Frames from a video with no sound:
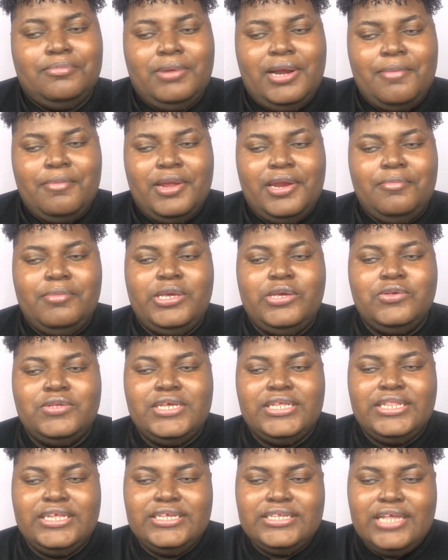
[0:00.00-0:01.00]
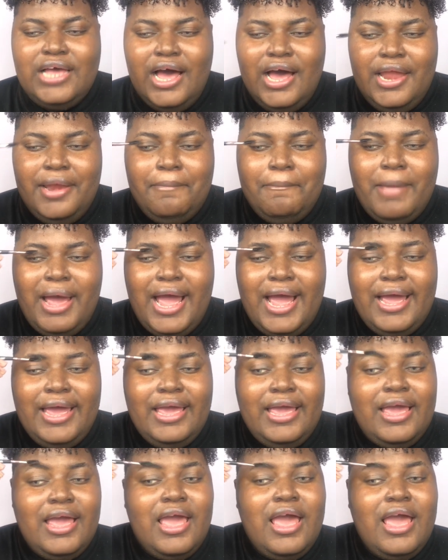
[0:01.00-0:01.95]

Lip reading: but I'm going to be using this on my